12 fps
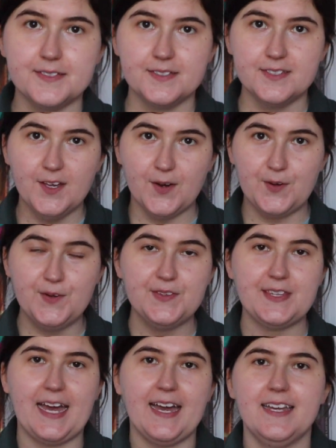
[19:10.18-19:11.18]
So
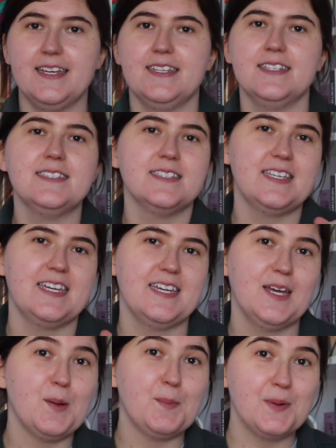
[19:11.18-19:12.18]
that is
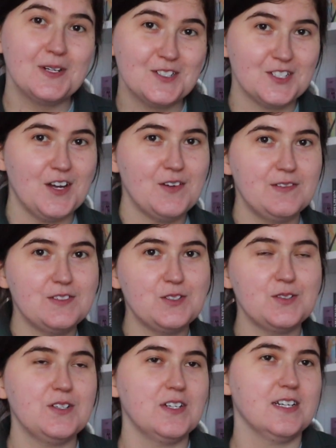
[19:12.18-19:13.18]
the bookshelf
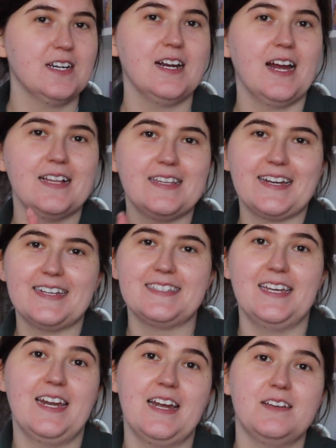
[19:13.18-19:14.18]
tour. Like I
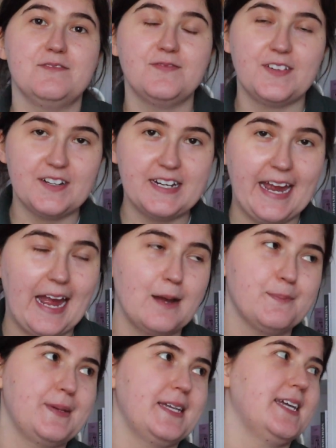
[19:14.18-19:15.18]
said, I am very
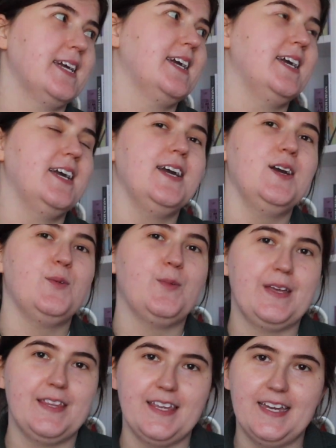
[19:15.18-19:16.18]
happy
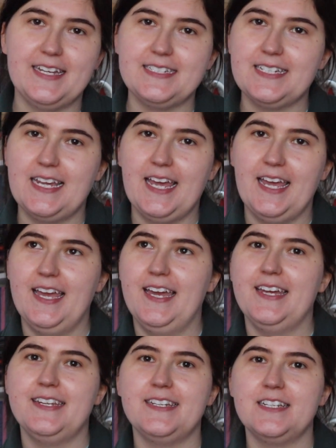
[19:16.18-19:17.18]
with it,
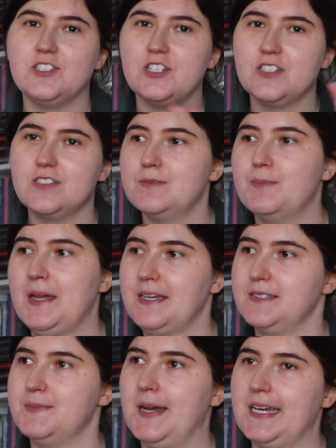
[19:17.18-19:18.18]
and it just
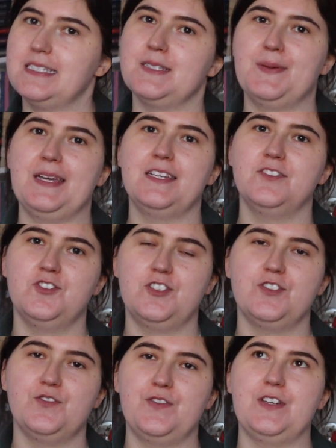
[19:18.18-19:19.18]
makes my space
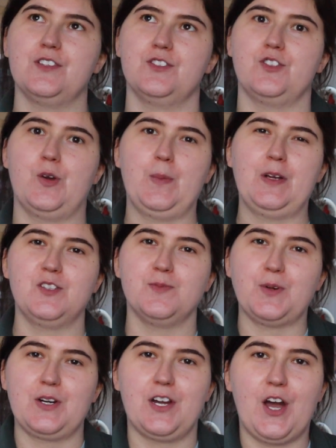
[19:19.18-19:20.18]
just feel so much
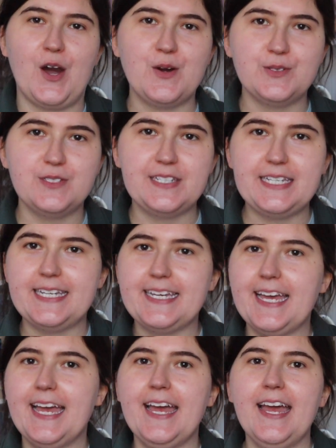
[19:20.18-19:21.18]
more
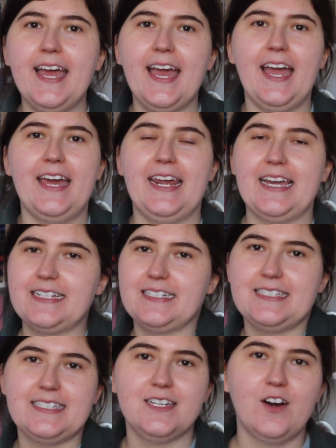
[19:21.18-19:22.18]
cozy, and I get to
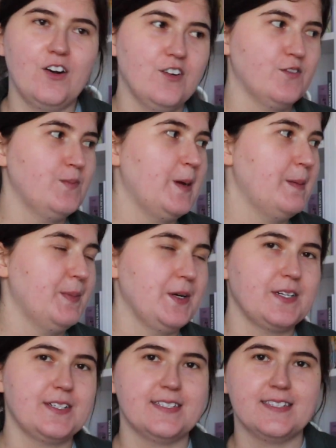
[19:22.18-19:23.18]
see all of my
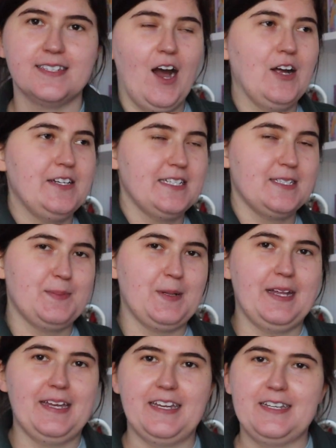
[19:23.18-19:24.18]
books on
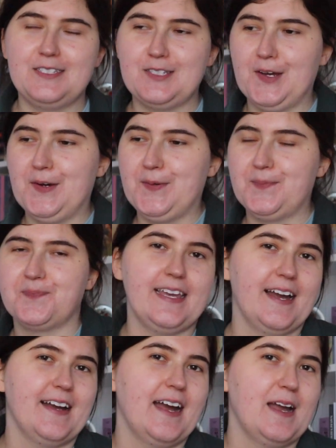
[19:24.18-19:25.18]
display. So
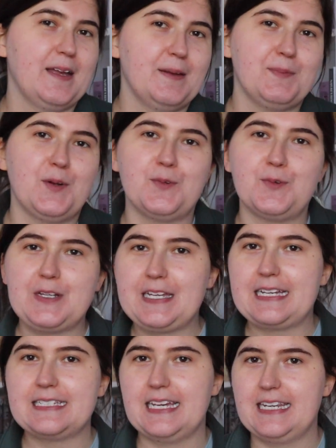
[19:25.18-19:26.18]
yeah, I am really
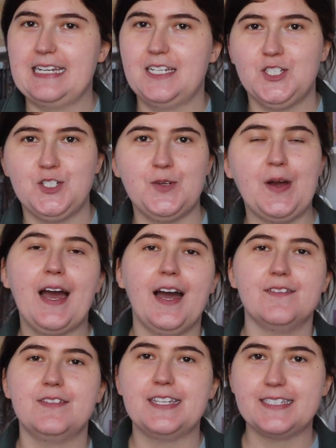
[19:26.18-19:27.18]
excited to
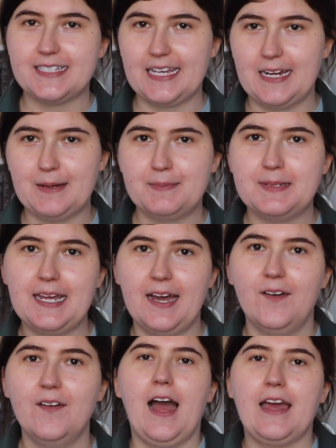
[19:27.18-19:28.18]
have this set up
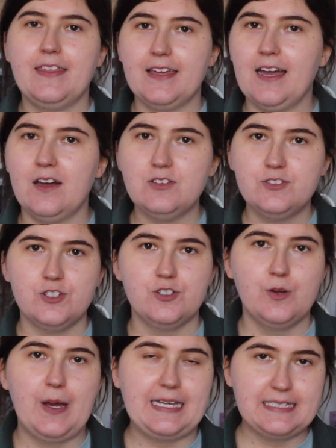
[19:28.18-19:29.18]
now. I think I'll
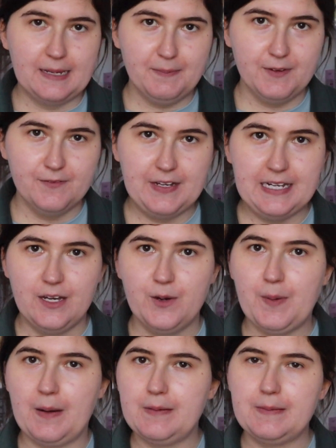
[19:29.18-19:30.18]
do a separate video,
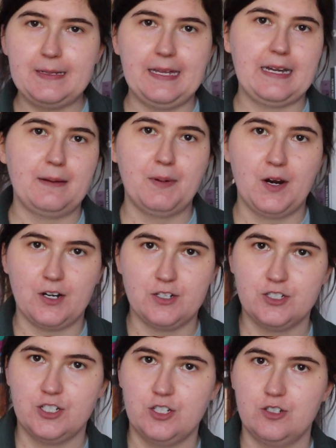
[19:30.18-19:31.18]
probably like a
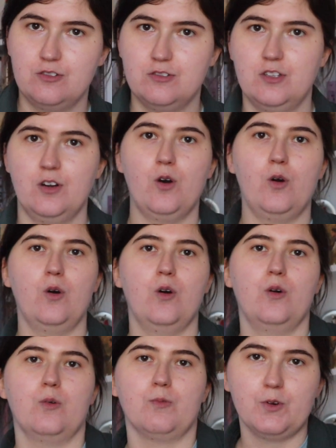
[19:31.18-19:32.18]
part 2 to the
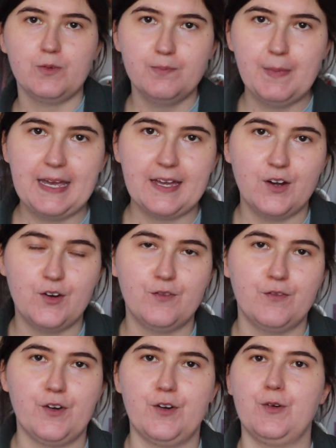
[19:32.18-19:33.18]
whole room
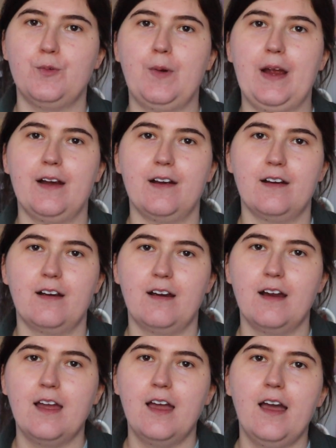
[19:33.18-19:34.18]
makeover,
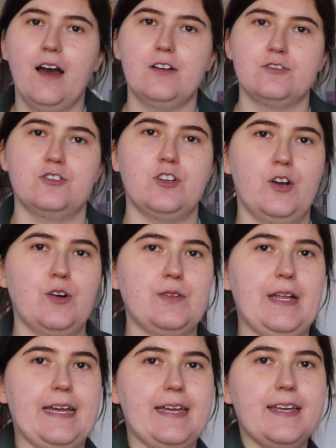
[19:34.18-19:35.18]
where I'll show
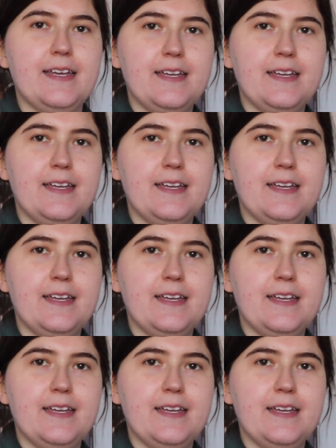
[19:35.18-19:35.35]
like